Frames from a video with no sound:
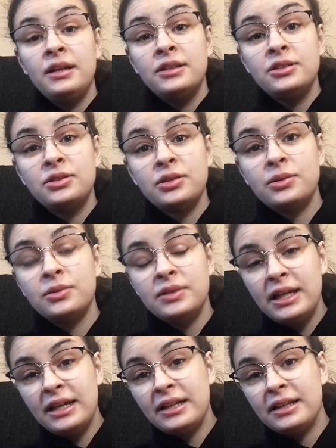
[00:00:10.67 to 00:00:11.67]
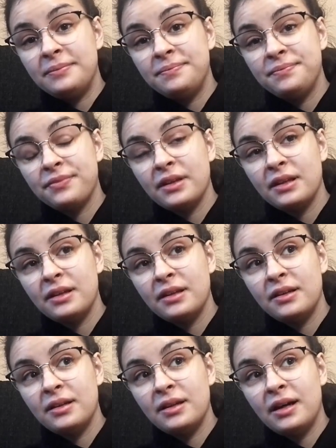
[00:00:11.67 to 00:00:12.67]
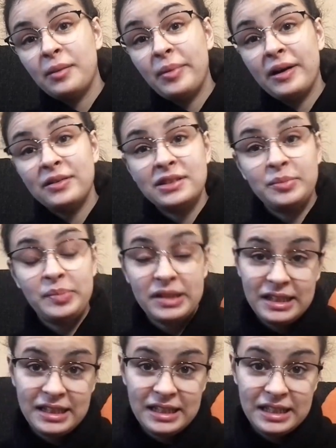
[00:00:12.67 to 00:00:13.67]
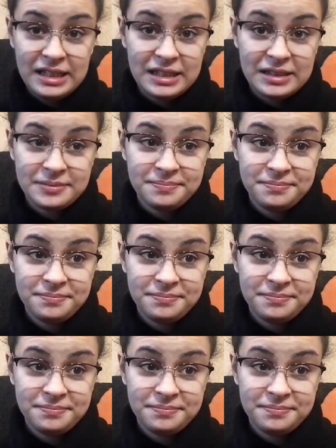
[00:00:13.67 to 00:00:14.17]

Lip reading: So then, about the peeing,